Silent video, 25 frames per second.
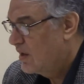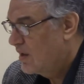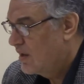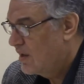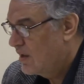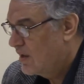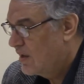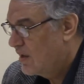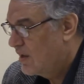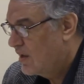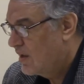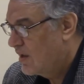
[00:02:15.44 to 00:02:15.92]

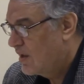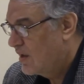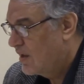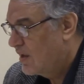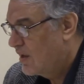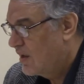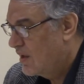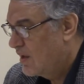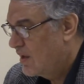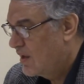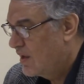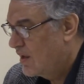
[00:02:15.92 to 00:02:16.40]

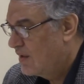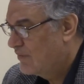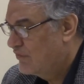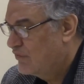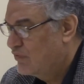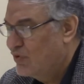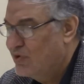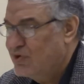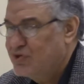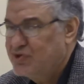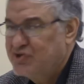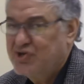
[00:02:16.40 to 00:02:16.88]
a
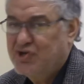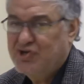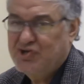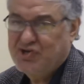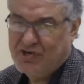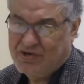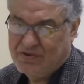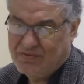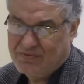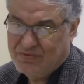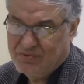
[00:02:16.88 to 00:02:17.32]
full session